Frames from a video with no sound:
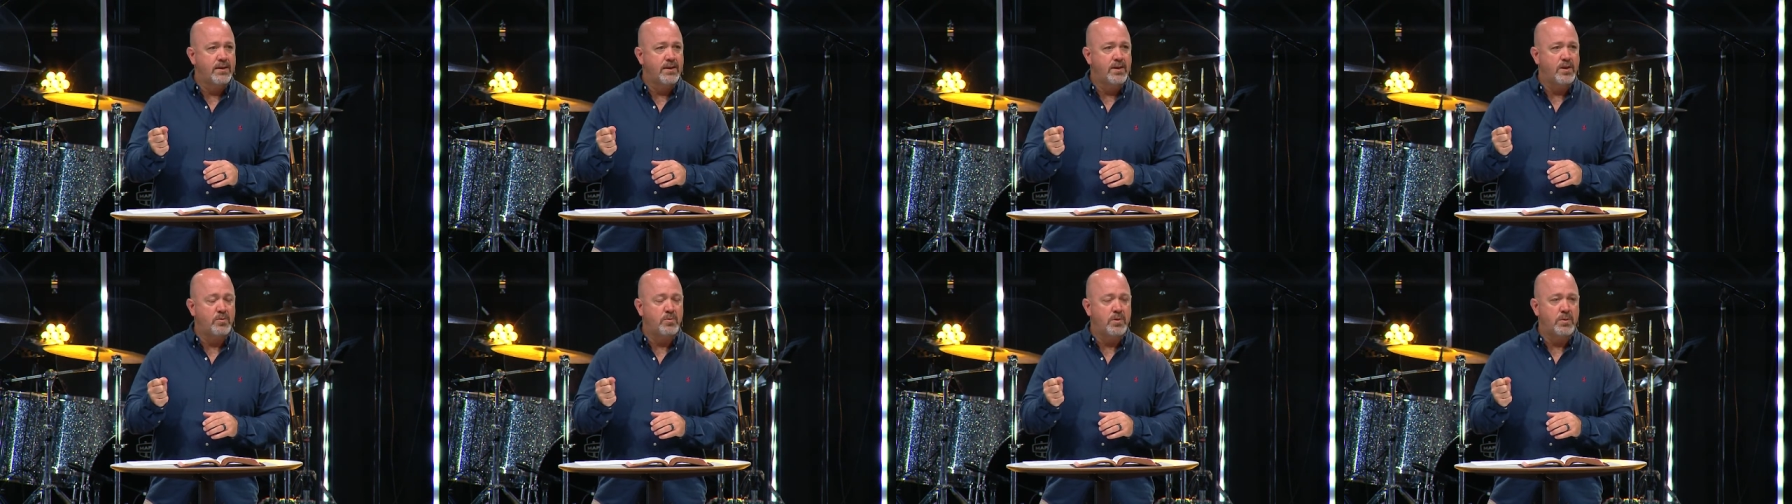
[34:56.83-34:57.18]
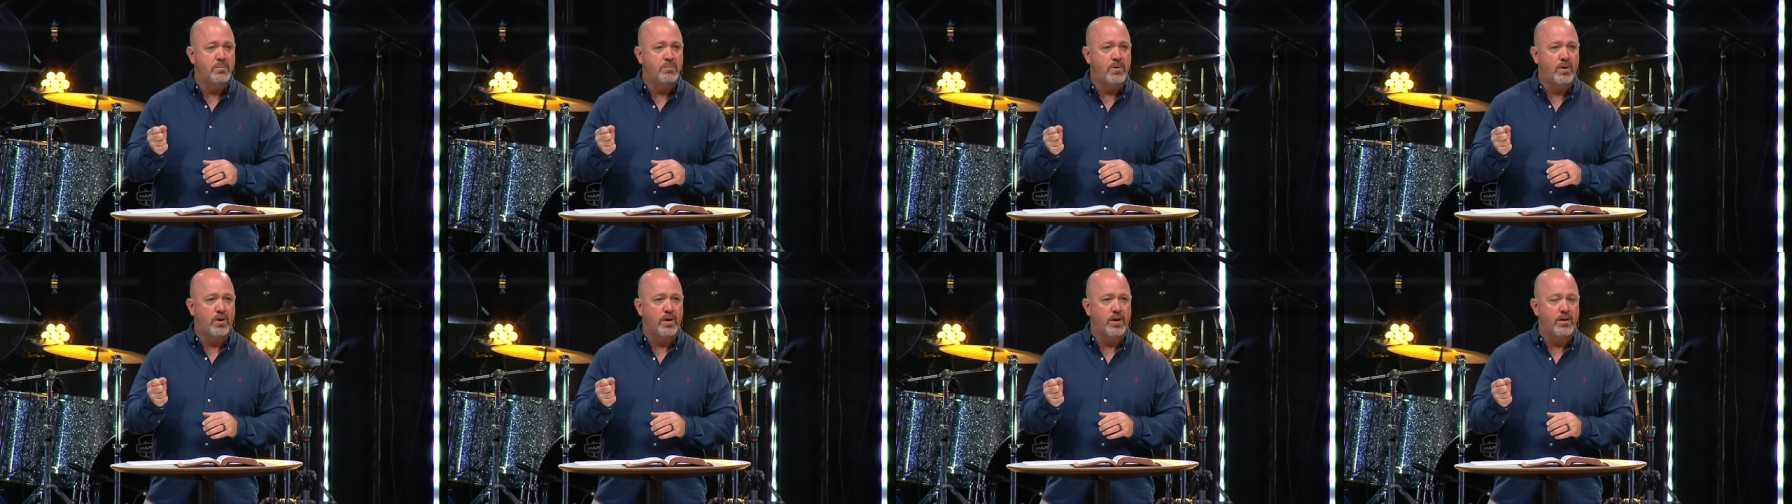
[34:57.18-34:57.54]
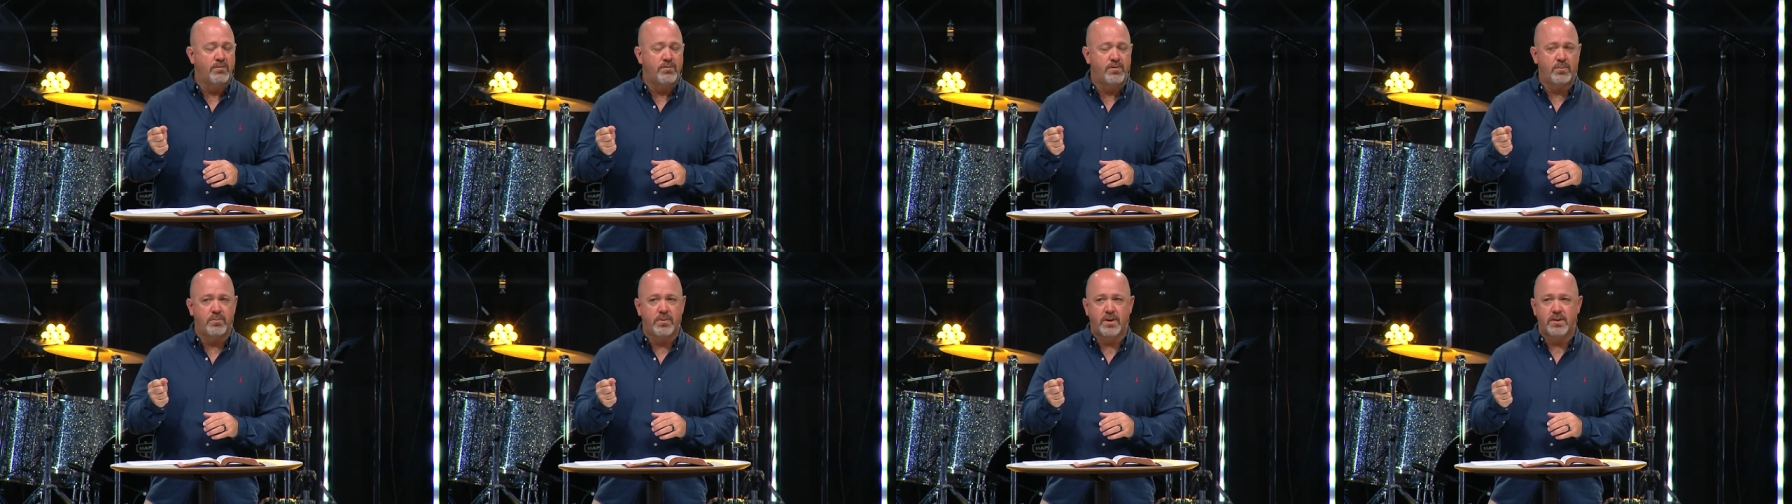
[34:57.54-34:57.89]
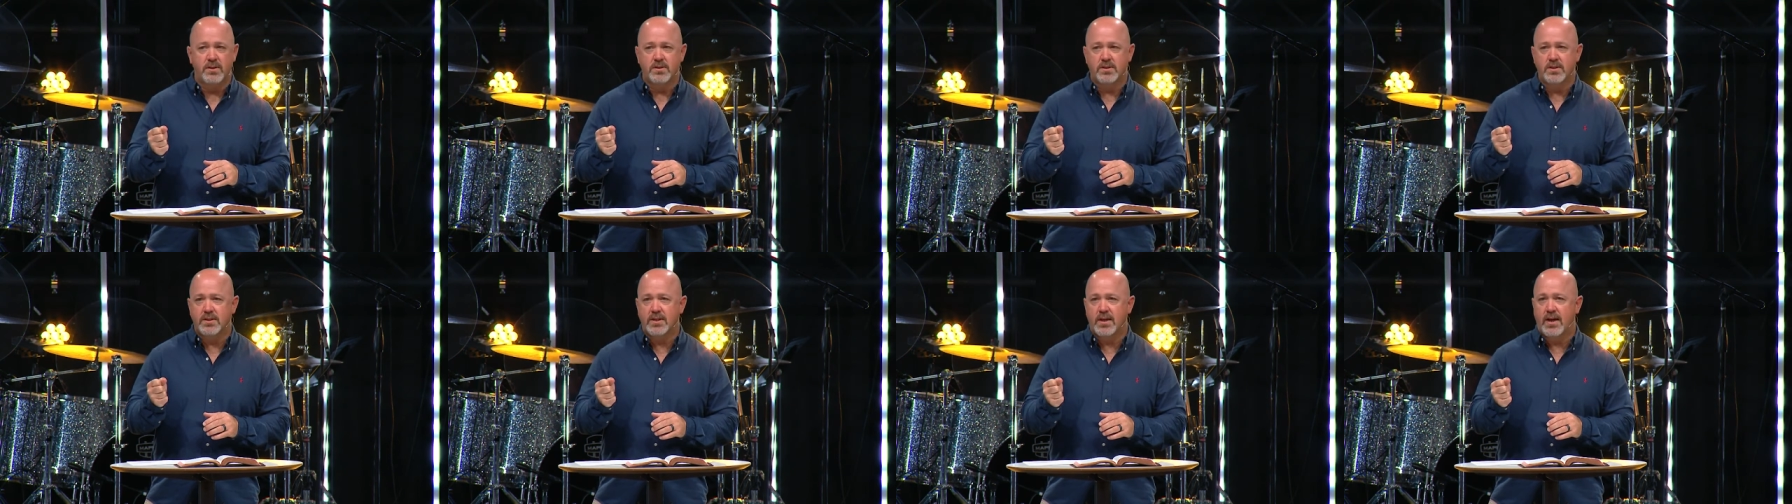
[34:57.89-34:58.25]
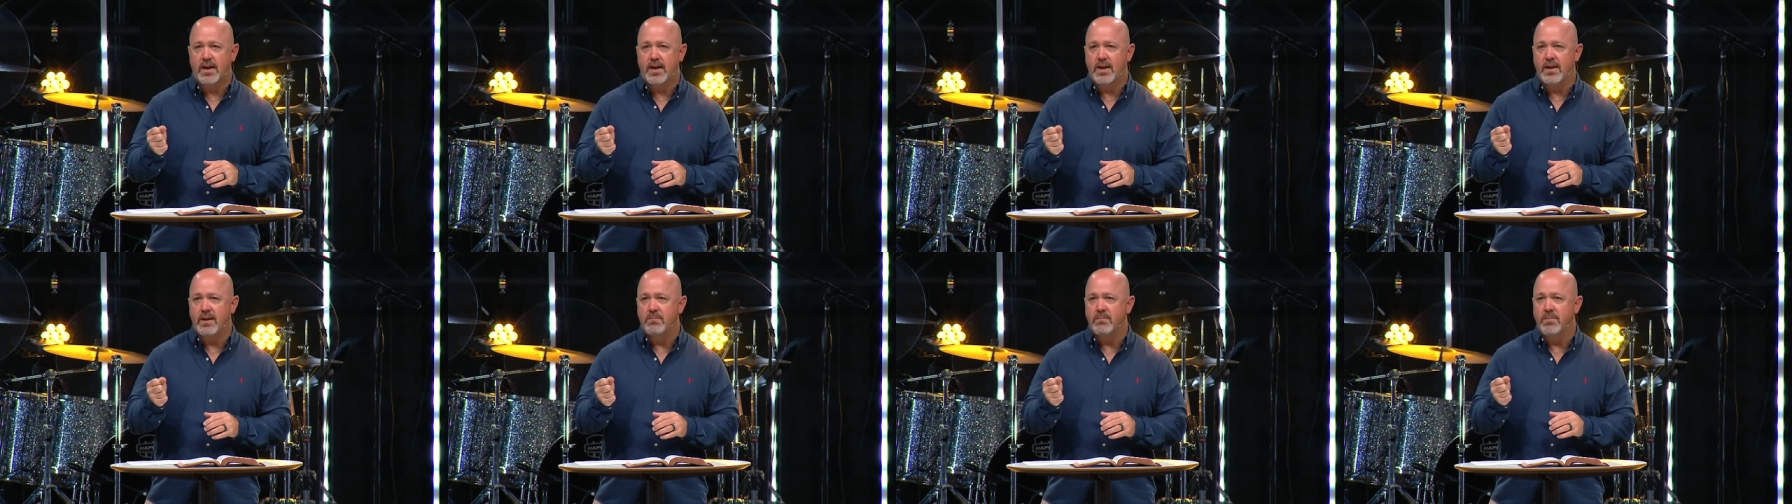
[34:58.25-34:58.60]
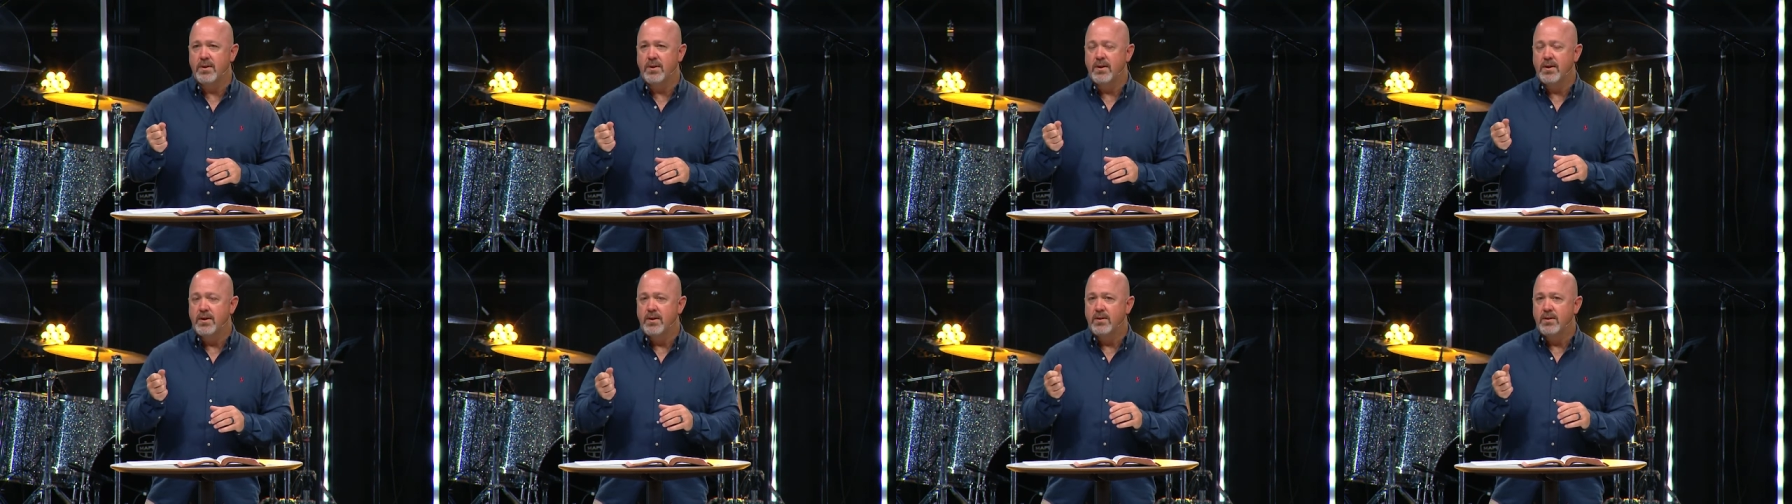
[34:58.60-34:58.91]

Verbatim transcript: You've been borrowing from others' time,